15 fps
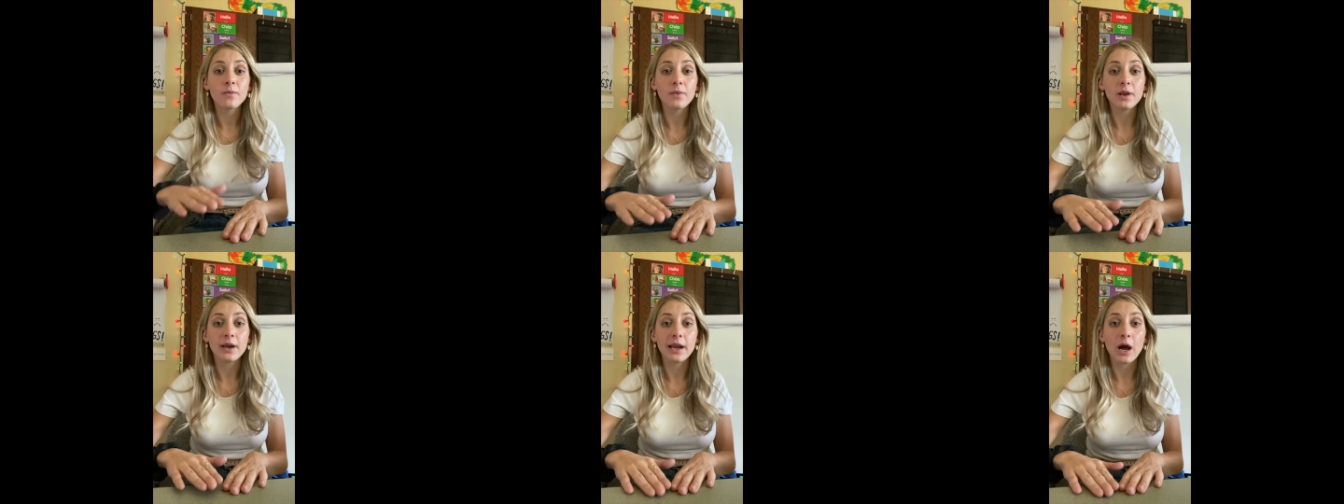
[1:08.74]

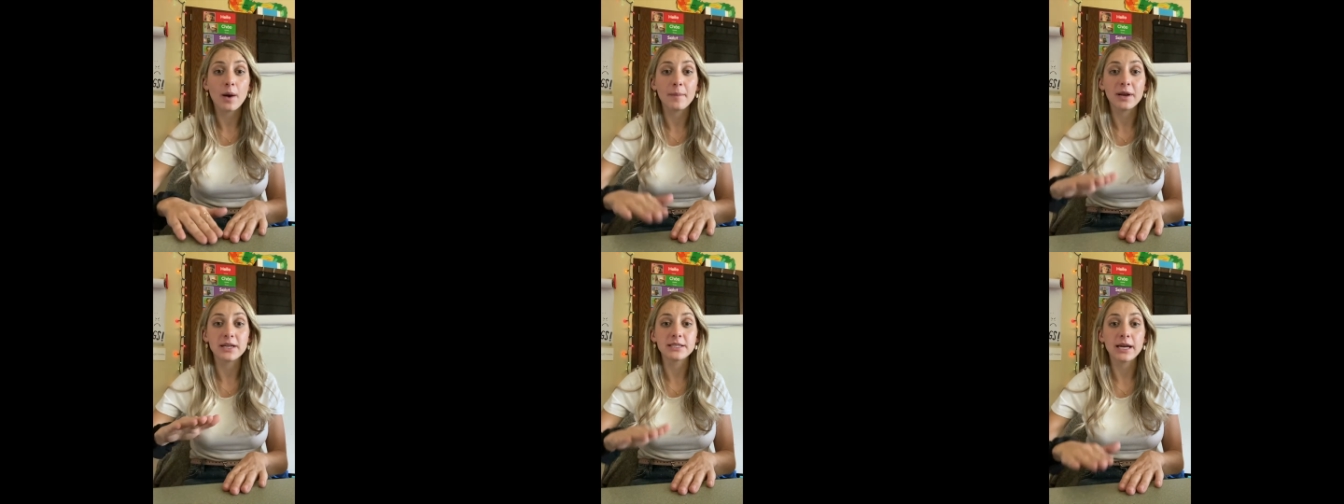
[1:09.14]
Now I'm
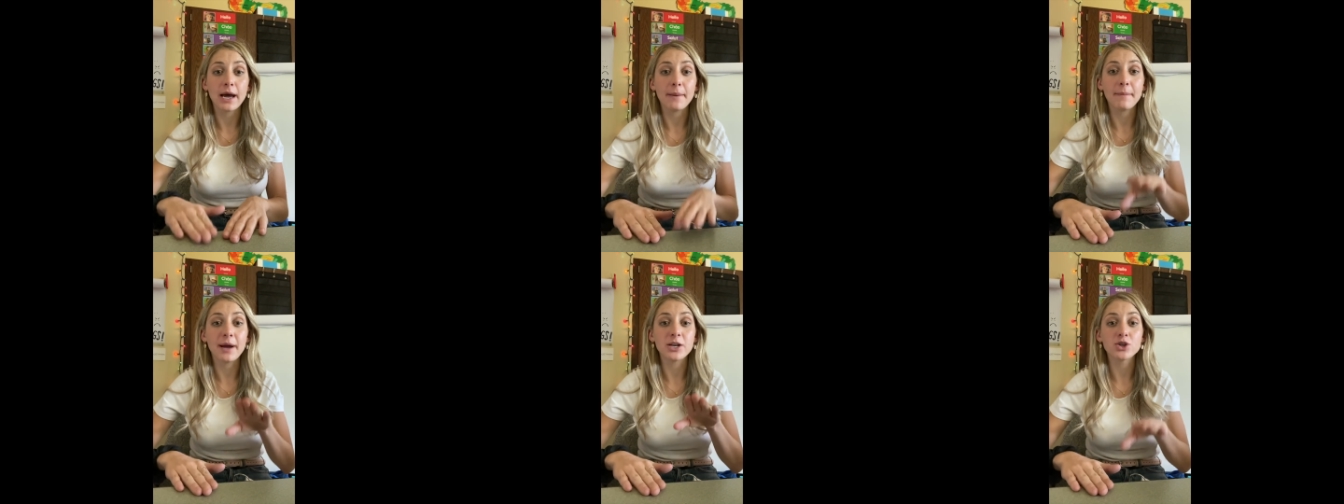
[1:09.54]
going to
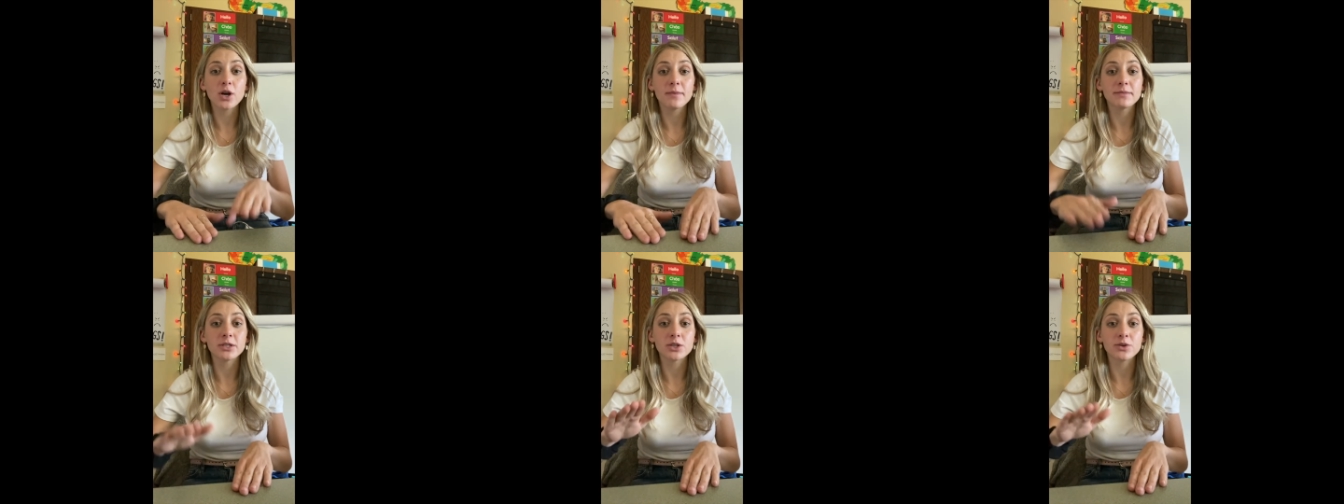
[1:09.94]
tap my
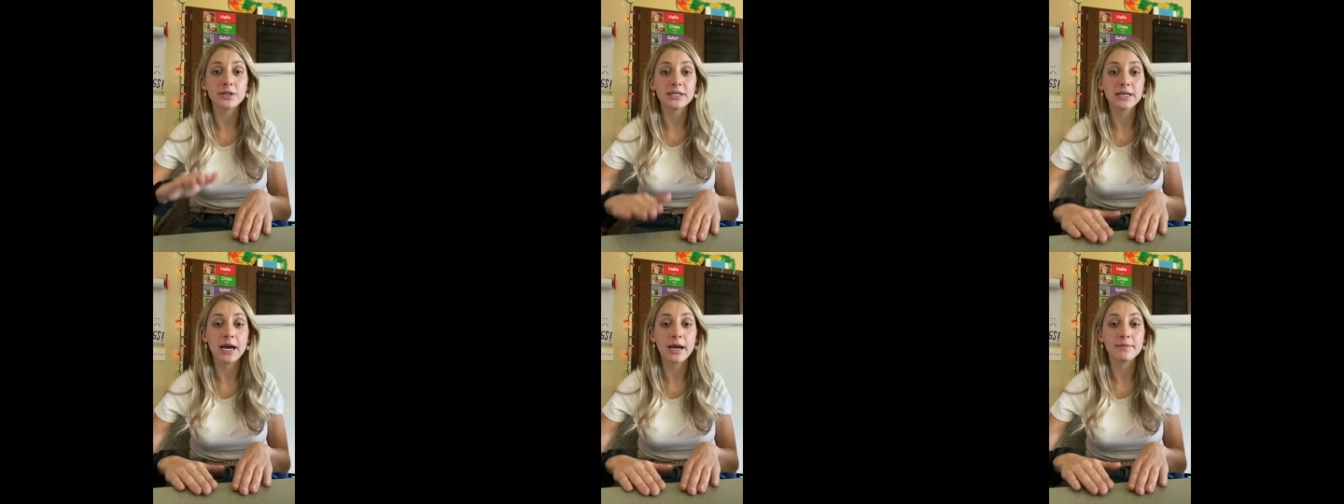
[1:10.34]
drums 3
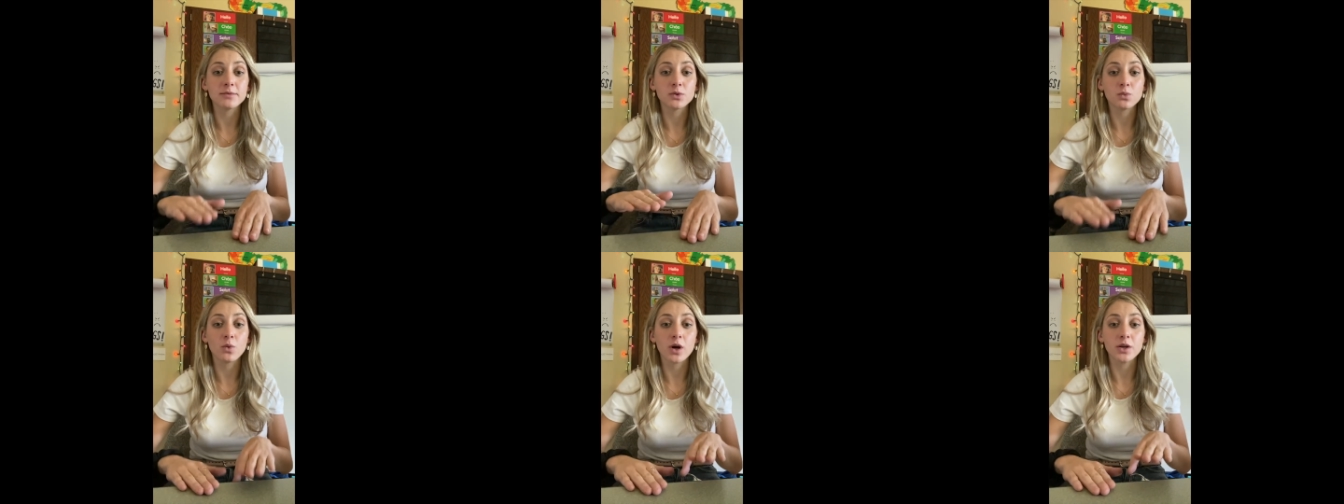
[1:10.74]

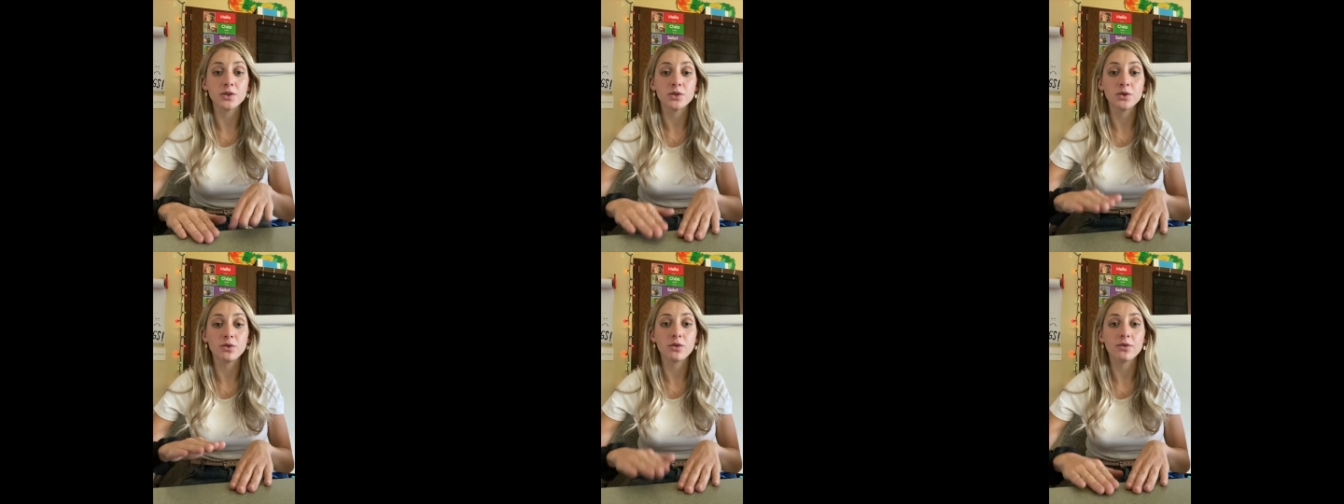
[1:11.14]
times. 1,
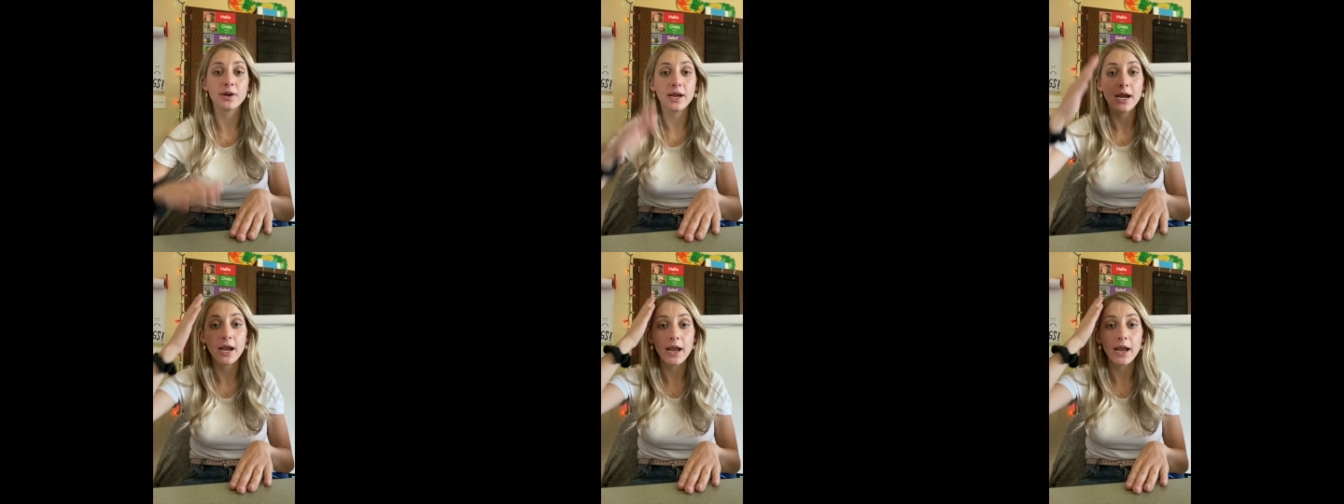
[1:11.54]
2, 3.